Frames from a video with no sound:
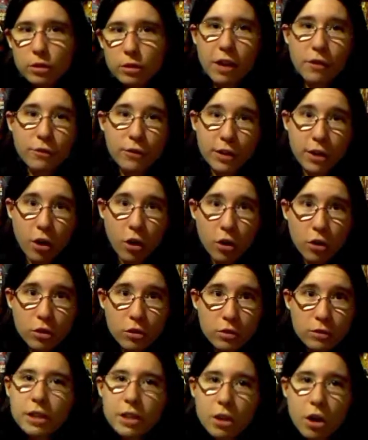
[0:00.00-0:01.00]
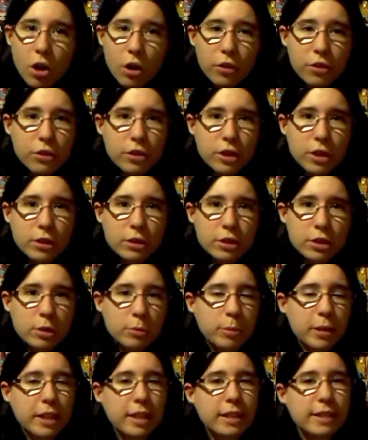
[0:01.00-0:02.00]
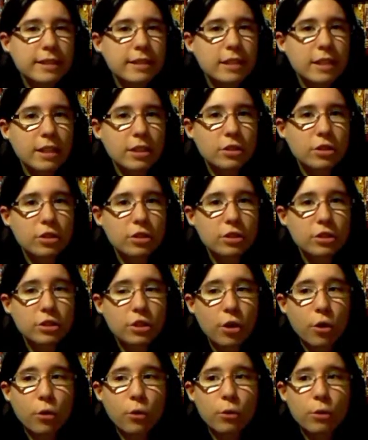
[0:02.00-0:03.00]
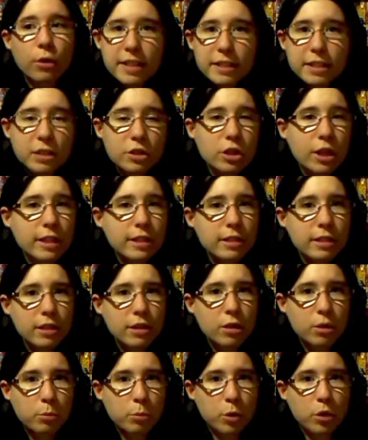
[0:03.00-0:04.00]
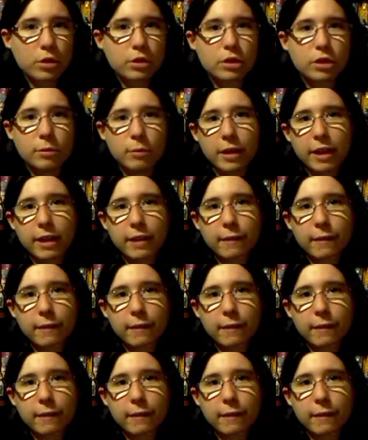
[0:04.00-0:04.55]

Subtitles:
if at all, but the author used to be his teacher, so he suggested the book to me.